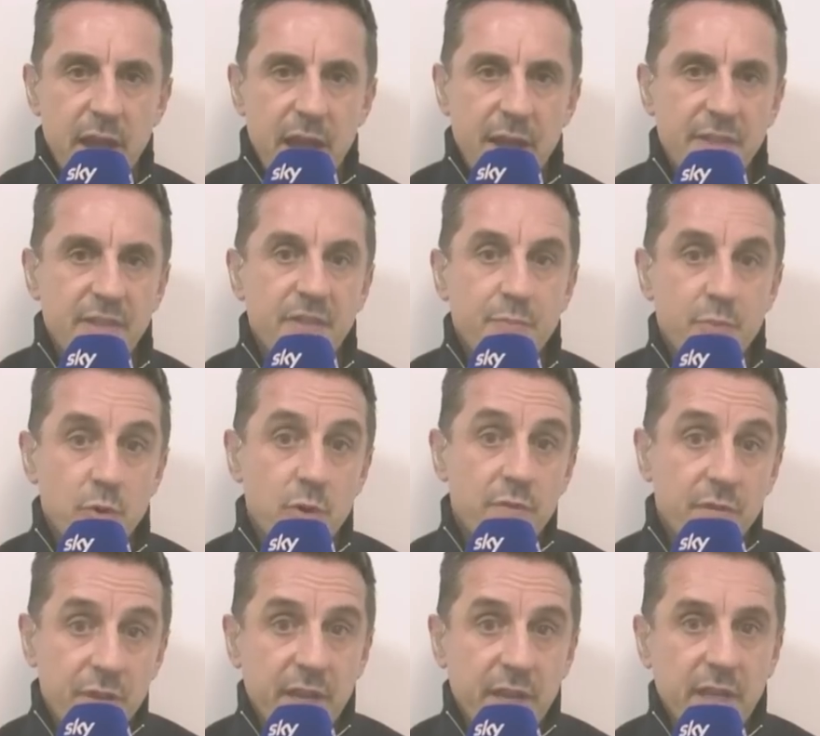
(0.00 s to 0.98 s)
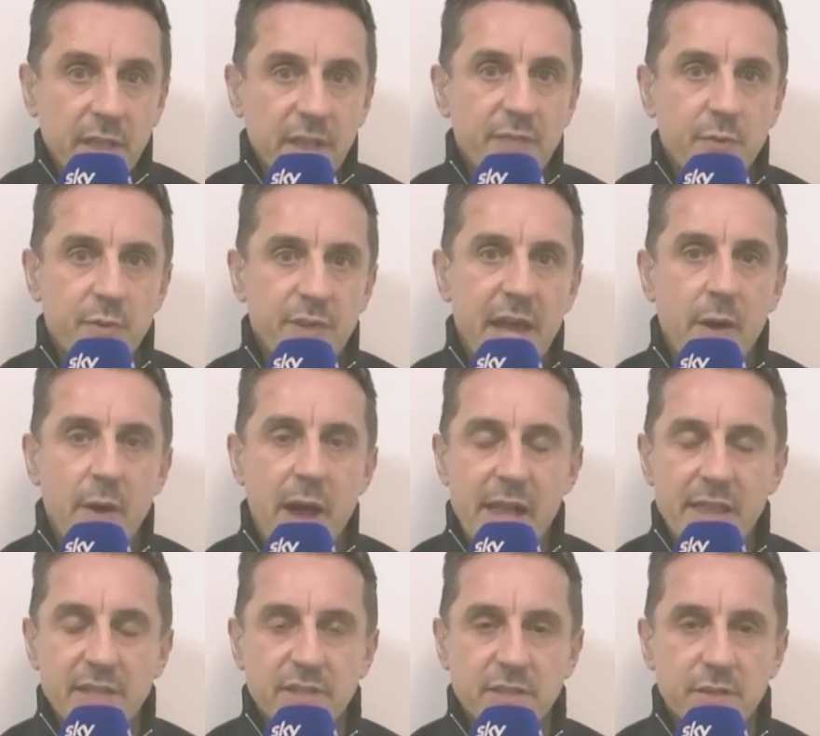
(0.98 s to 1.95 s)
I think they've proven they can live without
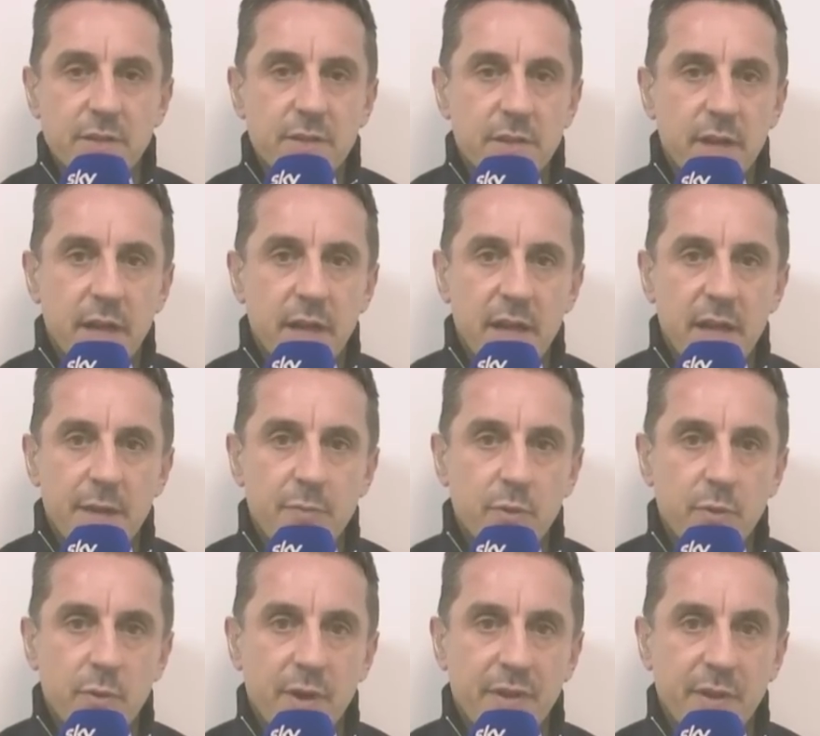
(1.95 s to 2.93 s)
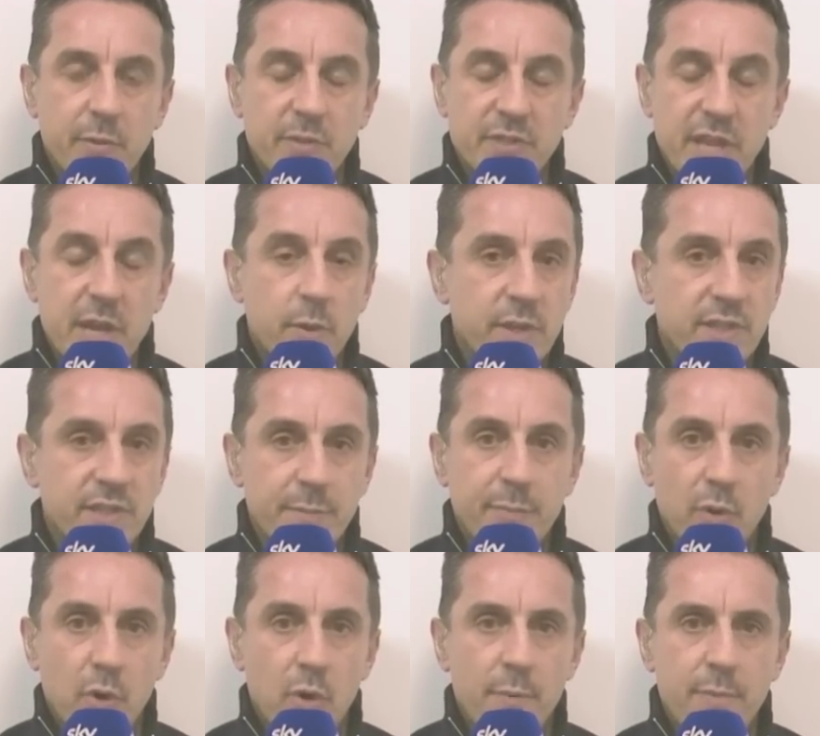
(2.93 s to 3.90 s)
Alisson, who I think was equally as
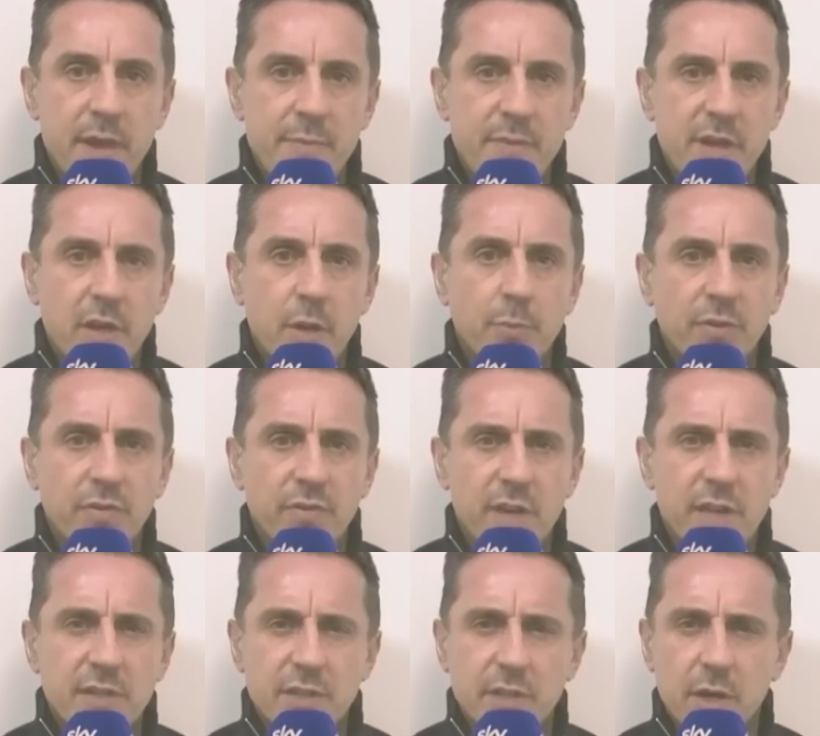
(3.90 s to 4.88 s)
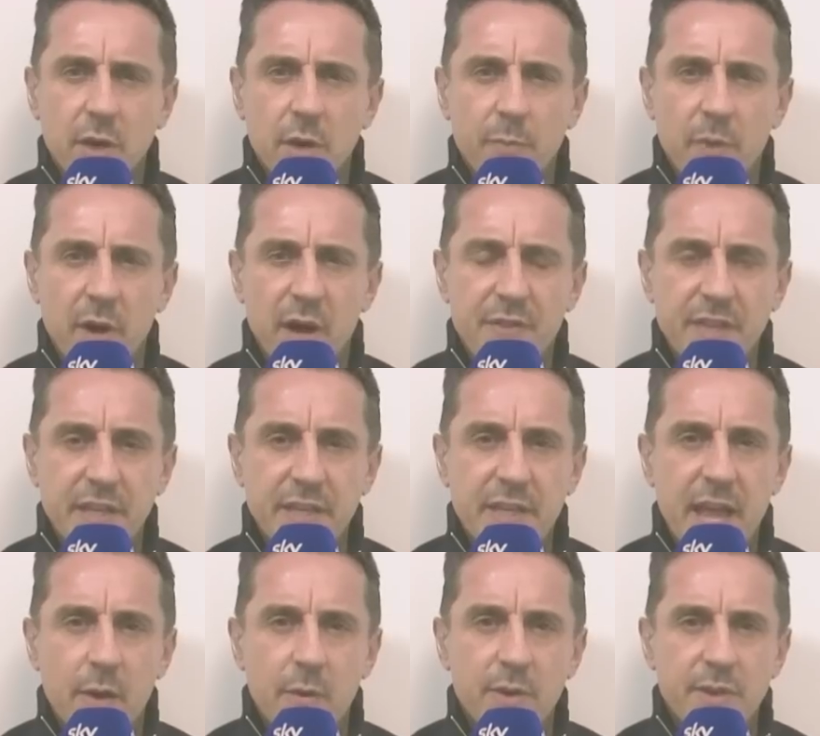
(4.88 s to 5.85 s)
important maybe a couple of years ago, but I think
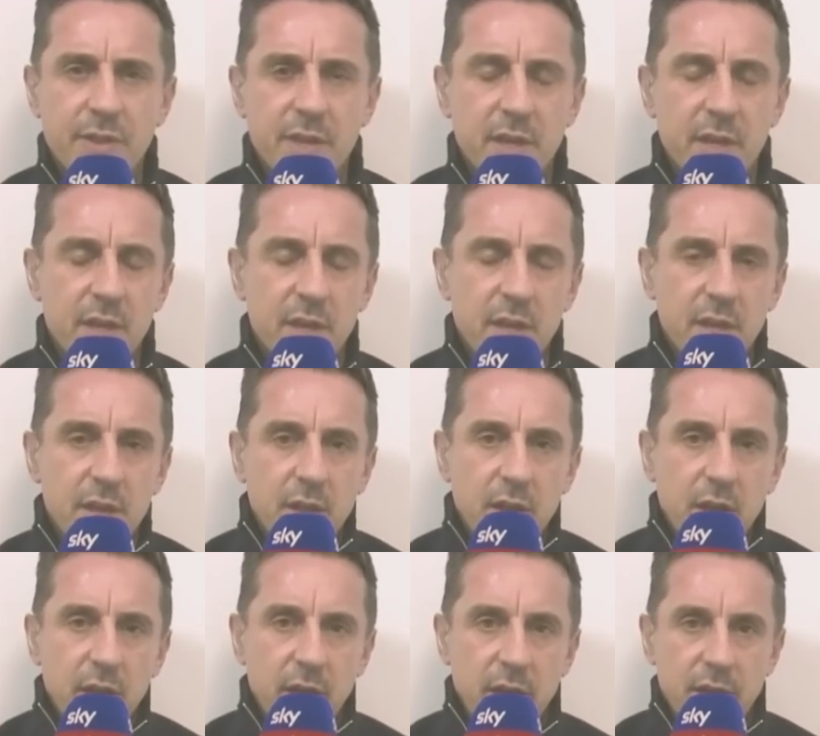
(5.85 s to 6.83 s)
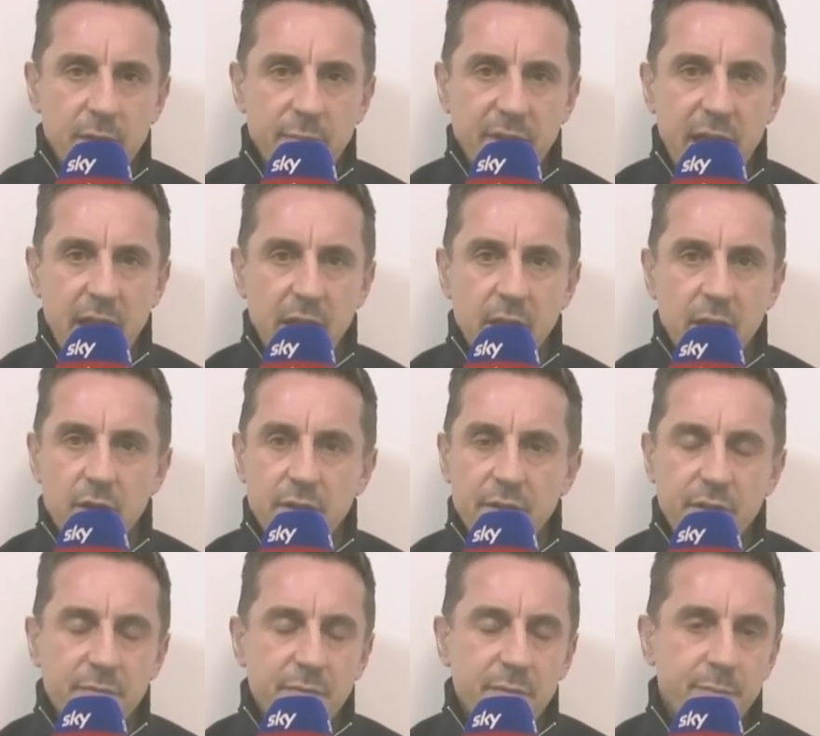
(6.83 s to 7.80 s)
now with
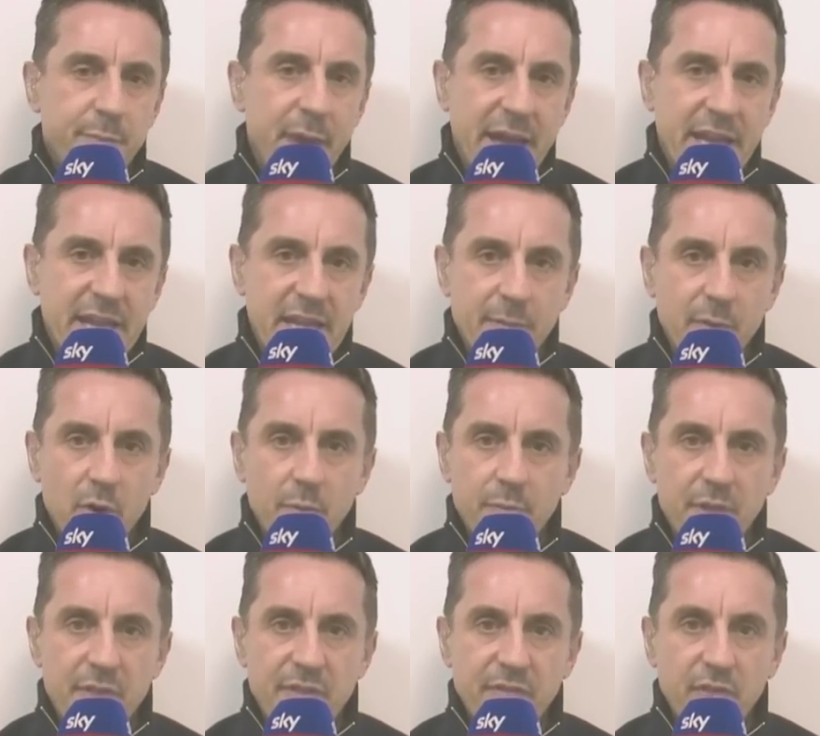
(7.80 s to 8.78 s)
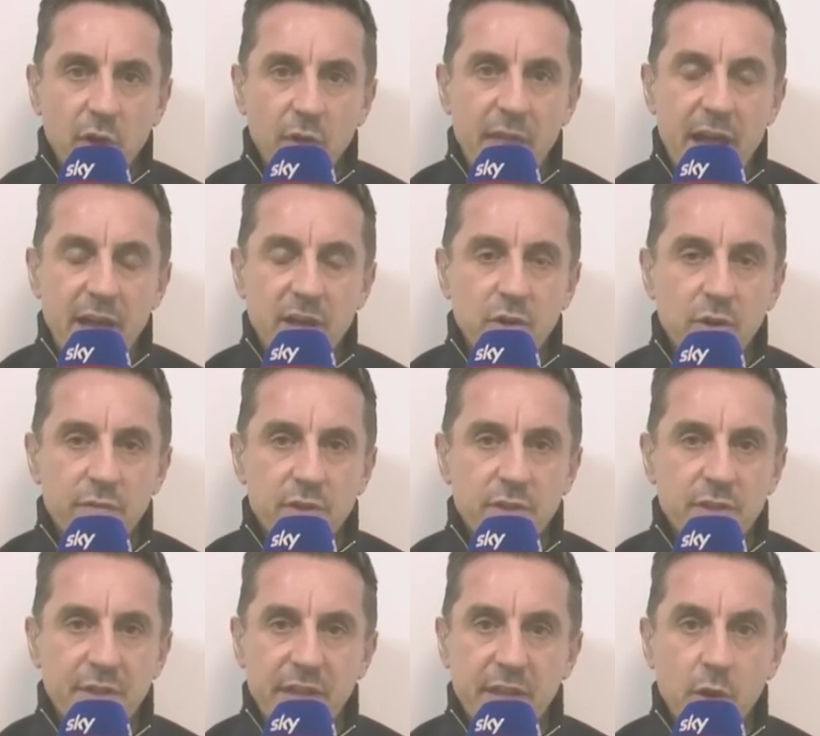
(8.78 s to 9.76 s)
Carragher backing him up, then they've got that
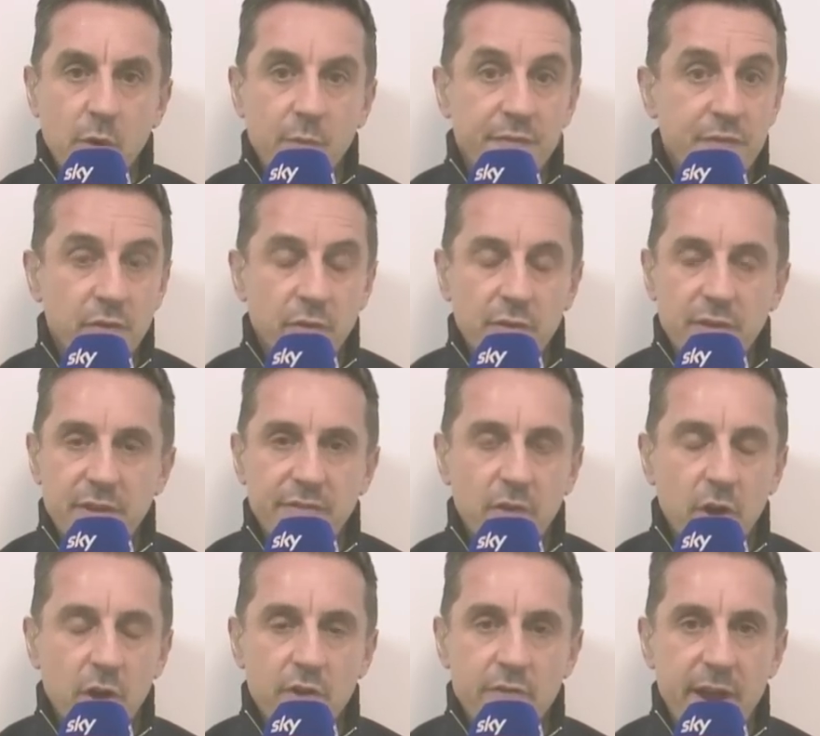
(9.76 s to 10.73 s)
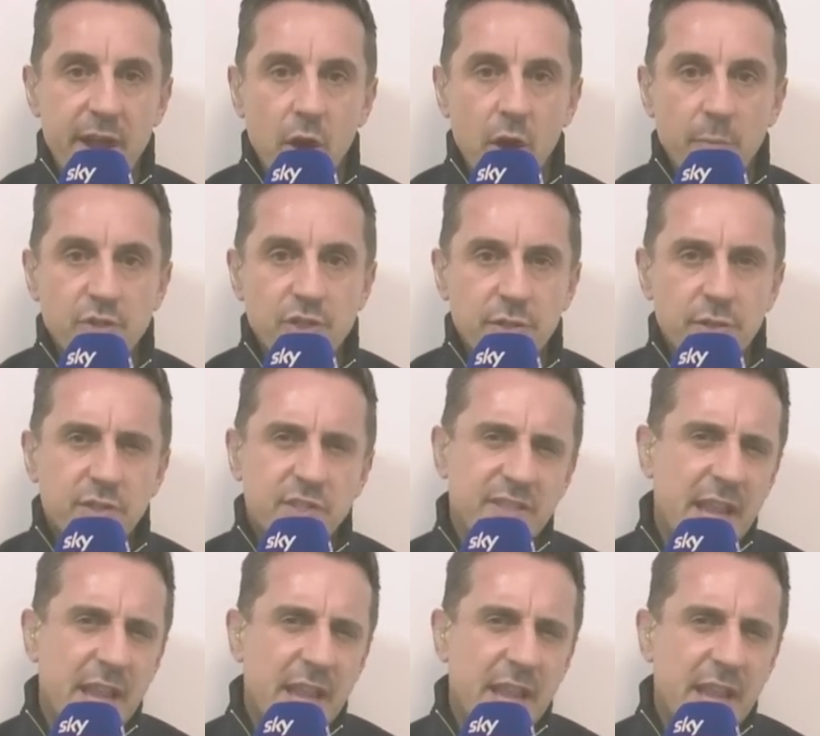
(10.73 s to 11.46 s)
covered. I think up front they've got great options.